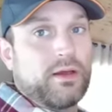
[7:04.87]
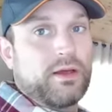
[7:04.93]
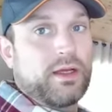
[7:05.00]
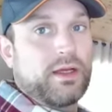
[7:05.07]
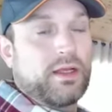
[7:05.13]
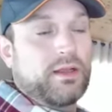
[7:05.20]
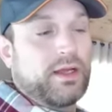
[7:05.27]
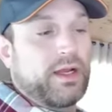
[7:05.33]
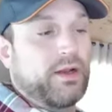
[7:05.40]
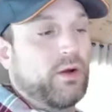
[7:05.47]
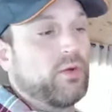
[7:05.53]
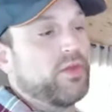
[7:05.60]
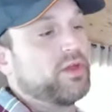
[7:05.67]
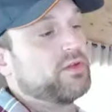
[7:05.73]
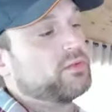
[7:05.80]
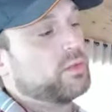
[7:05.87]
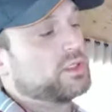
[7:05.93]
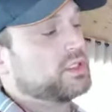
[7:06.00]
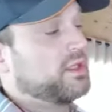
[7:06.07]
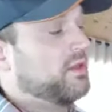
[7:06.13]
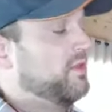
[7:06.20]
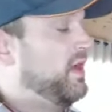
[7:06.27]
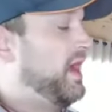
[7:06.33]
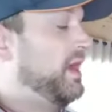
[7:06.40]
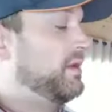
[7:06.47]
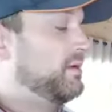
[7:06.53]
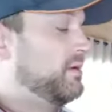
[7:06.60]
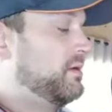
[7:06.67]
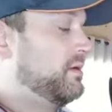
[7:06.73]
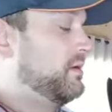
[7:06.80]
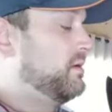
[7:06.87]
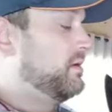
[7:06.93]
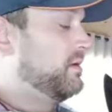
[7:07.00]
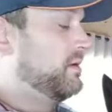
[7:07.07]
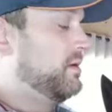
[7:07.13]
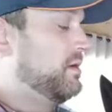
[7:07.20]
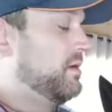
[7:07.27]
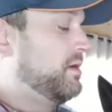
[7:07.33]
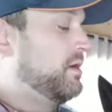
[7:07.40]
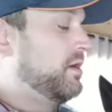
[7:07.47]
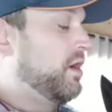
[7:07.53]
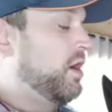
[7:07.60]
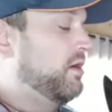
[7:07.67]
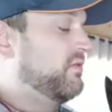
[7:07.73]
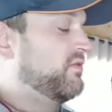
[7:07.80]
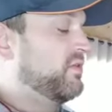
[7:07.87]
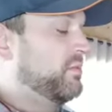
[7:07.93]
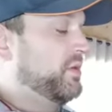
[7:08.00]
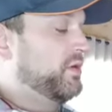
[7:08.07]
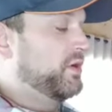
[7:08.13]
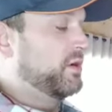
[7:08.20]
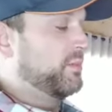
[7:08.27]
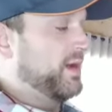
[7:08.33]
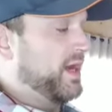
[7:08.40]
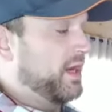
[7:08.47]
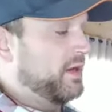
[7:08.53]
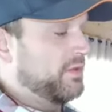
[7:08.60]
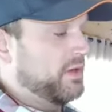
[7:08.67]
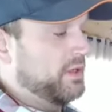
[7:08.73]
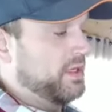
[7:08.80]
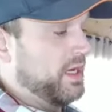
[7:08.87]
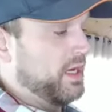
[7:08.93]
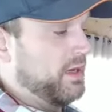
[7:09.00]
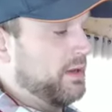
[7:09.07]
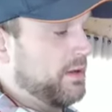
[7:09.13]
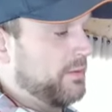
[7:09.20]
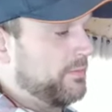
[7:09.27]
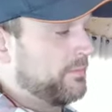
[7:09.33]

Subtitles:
And I know this wasn't that unfamiliar back in the day.